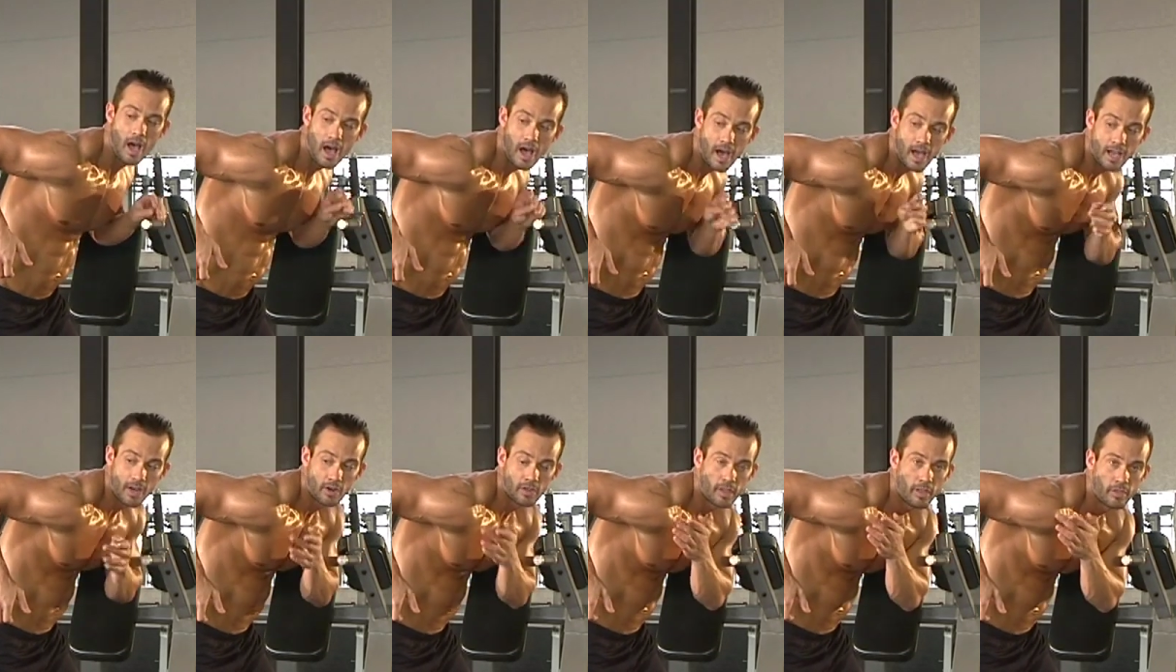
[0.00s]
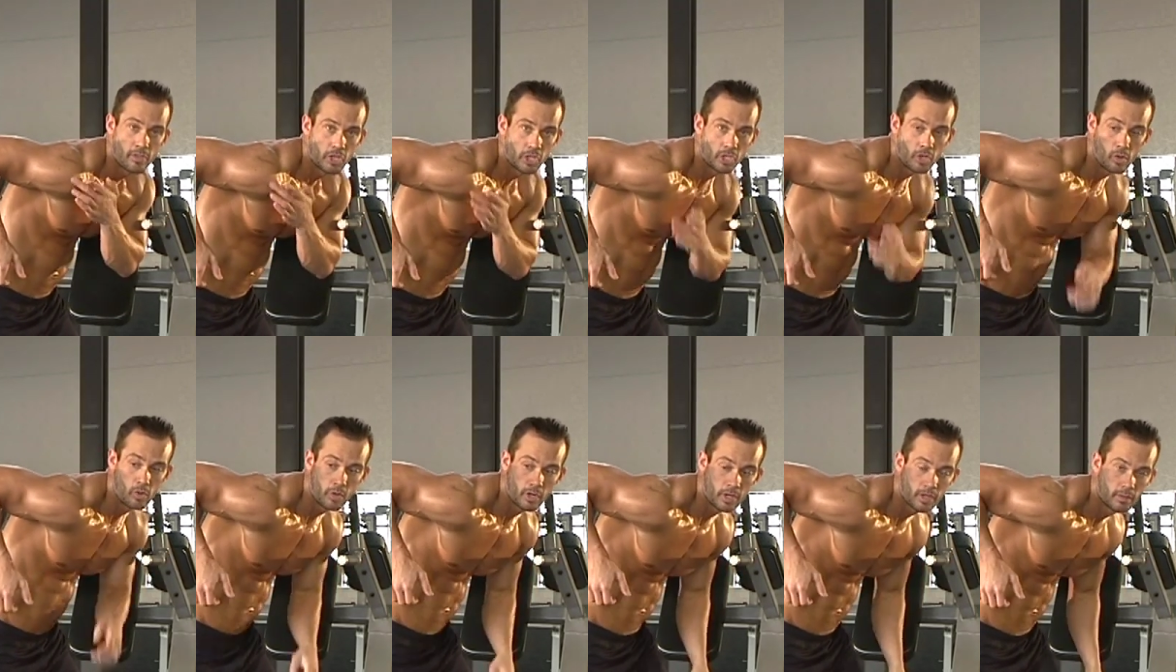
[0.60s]
higher than the
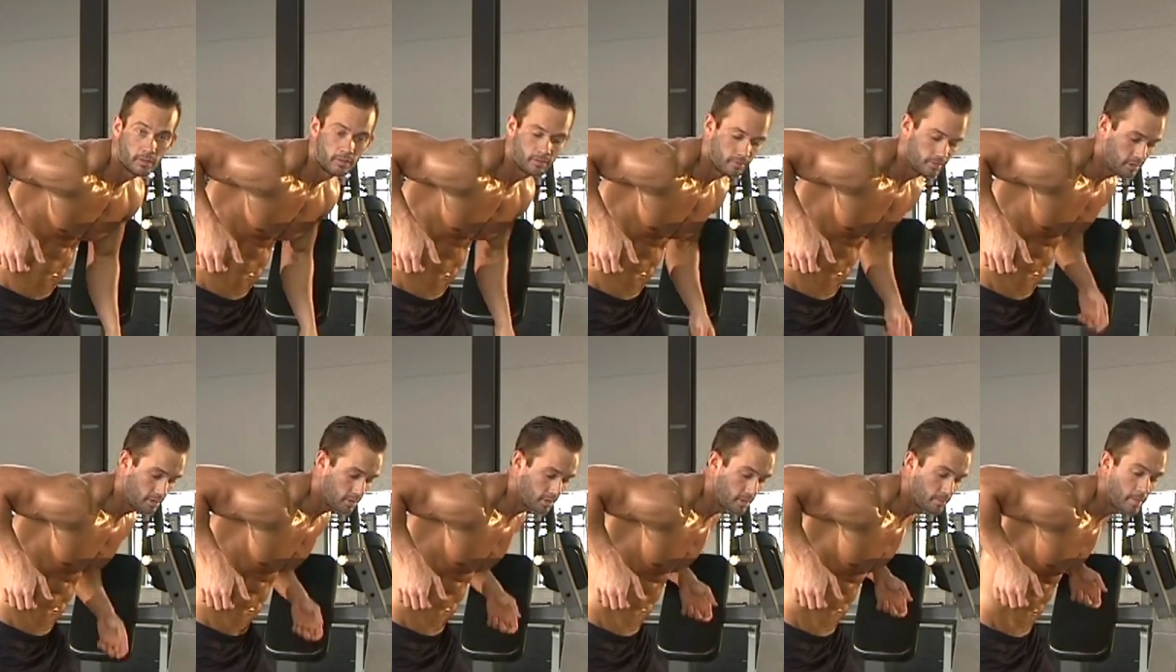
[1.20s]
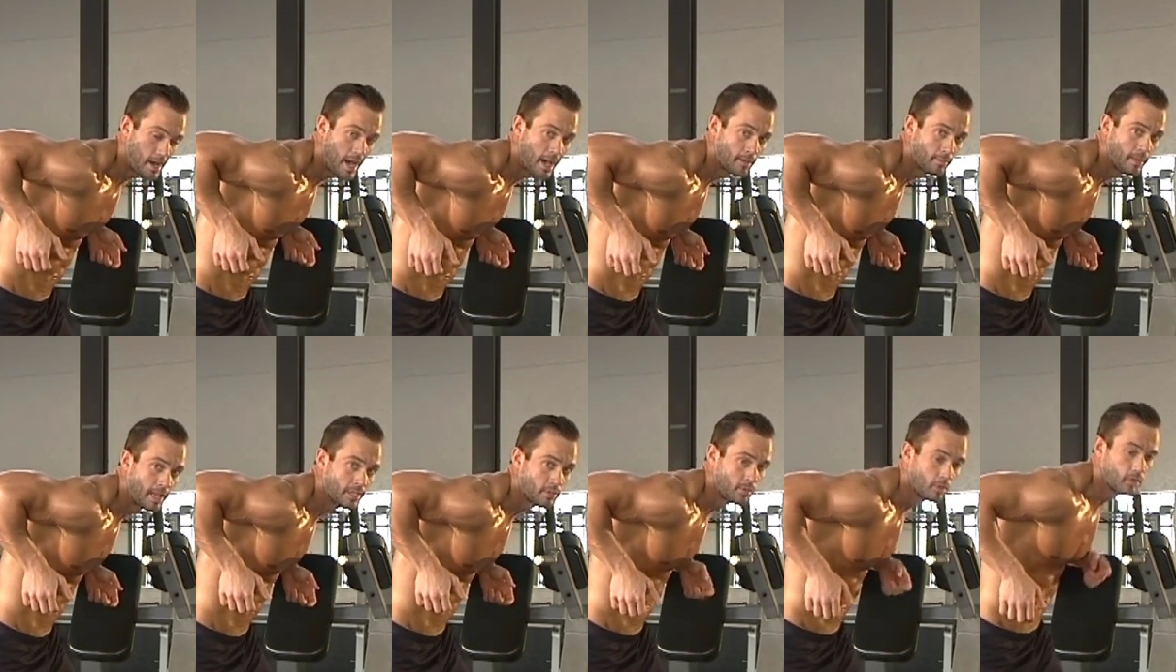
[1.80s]
shoulder. So at the bottom,
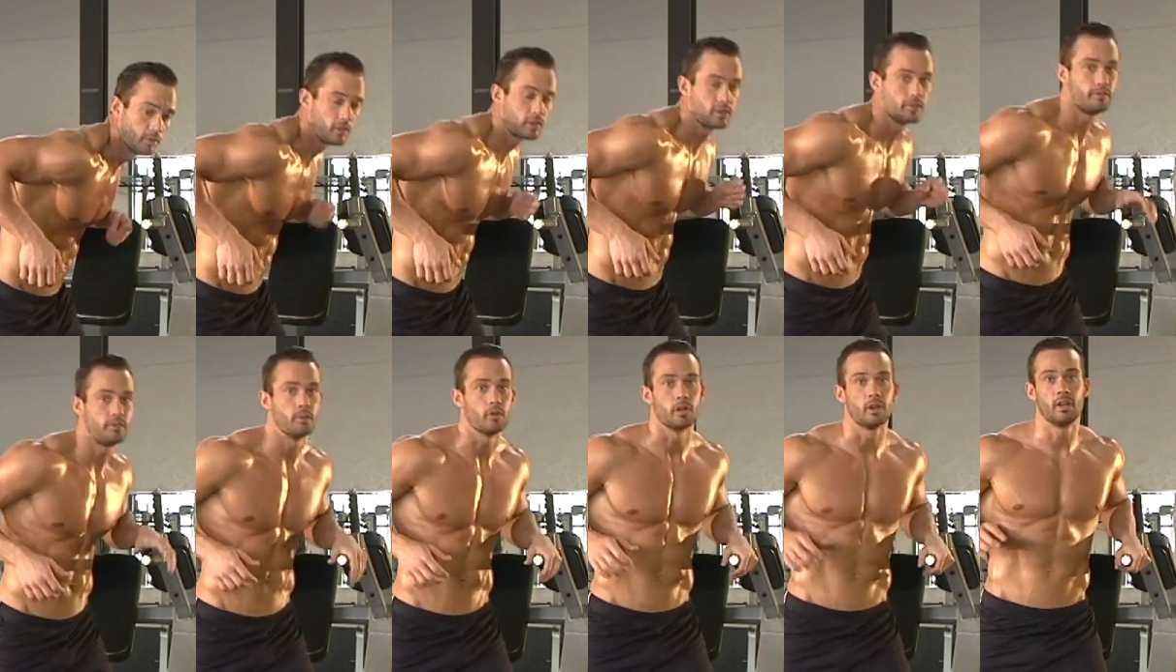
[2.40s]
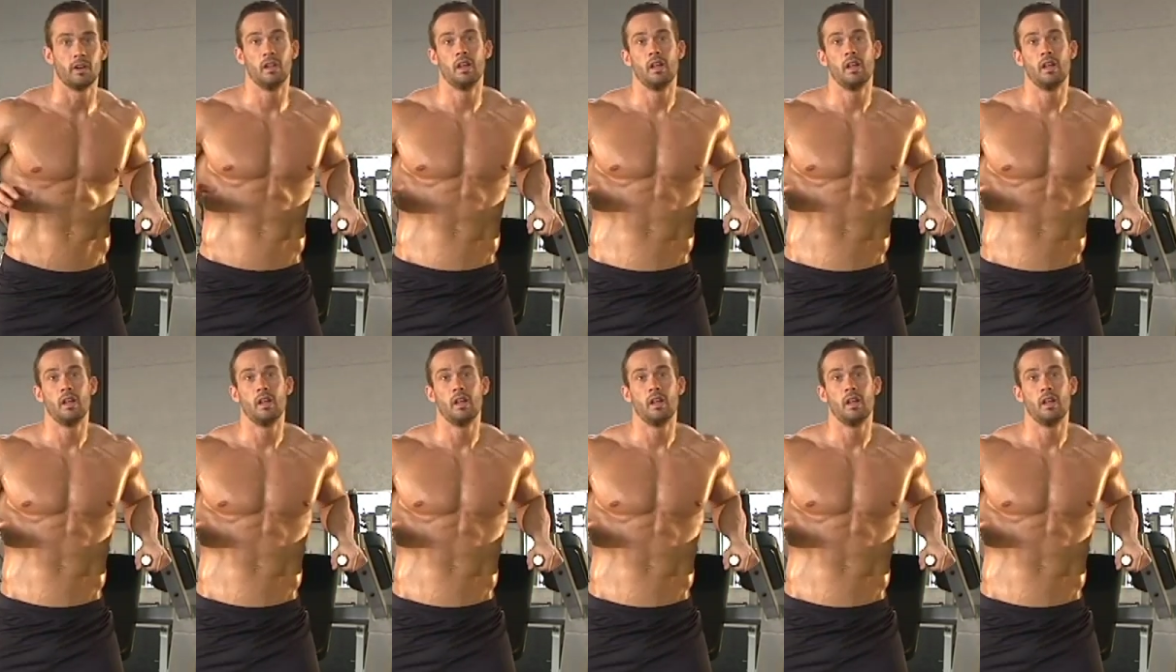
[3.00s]
that's what we're looking for.